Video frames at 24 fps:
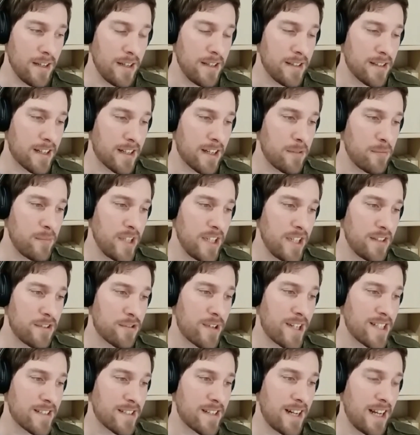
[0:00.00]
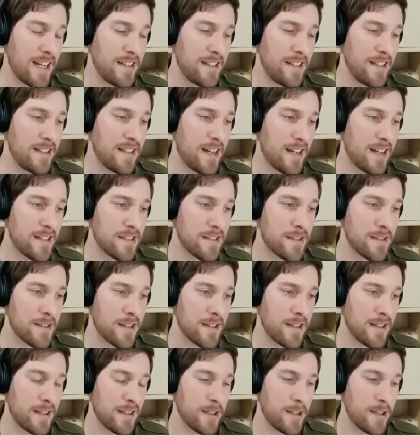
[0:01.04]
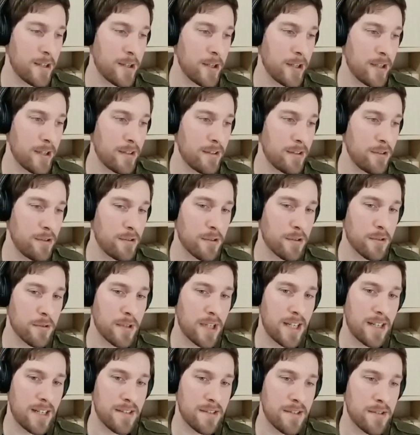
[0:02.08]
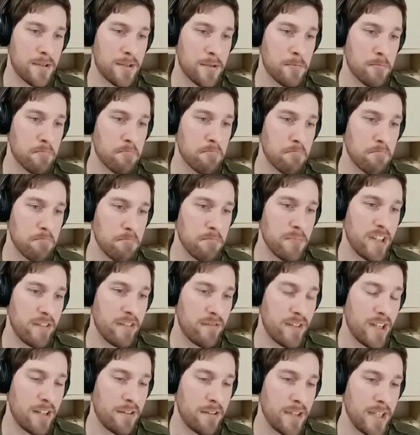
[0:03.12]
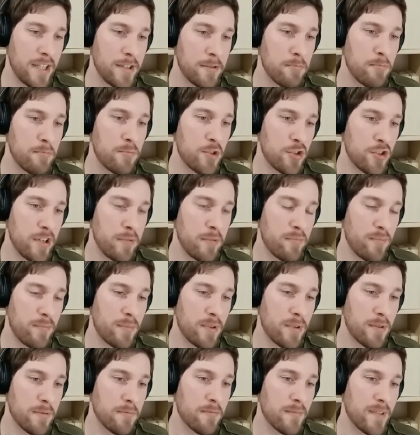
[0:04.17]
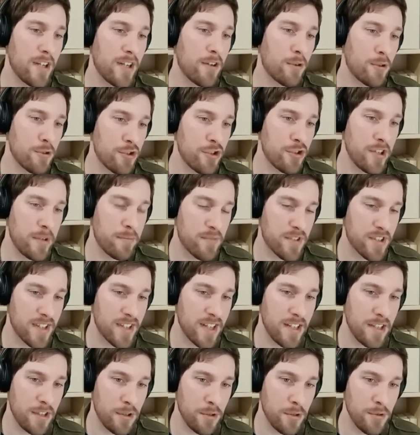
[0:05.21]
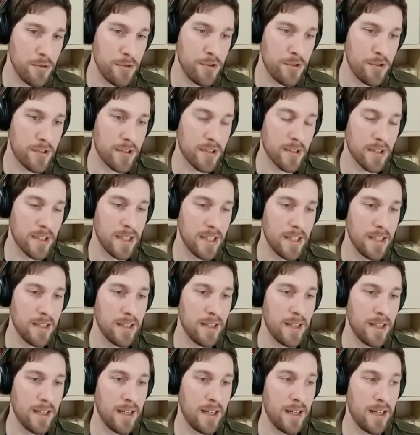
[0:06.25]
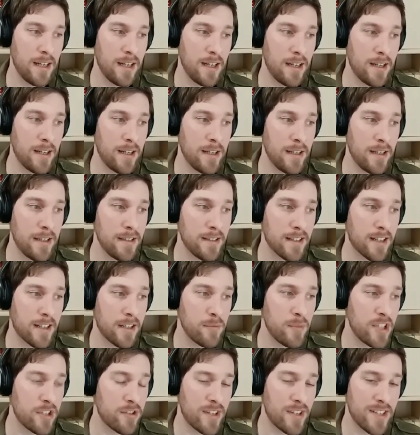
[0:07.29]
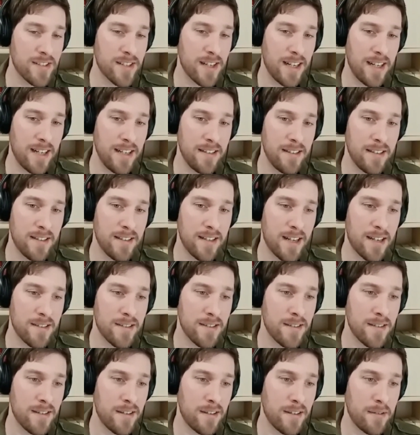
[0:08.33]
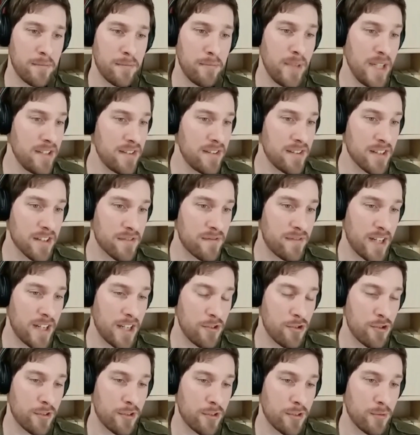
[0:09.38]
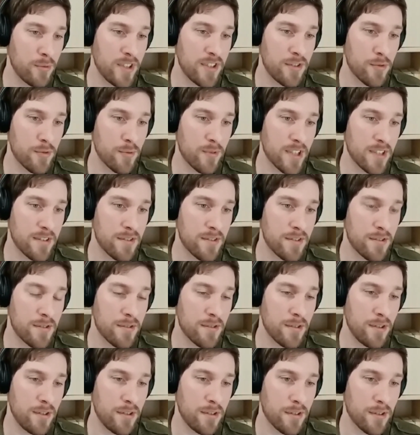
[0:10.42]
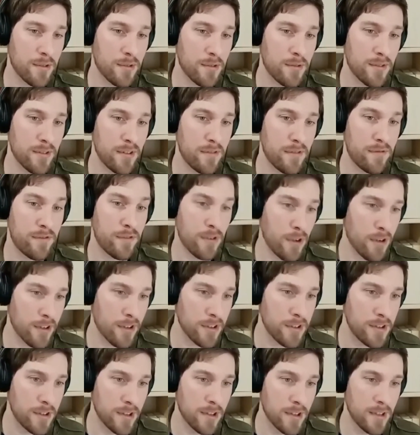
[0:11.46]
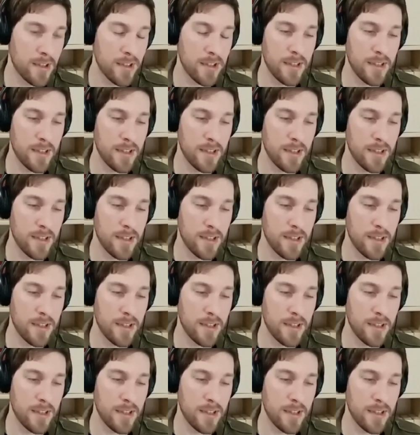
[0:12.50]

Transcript: It can be translated as as the very ship or ships they used. It can be translated as their business venture, which was fraud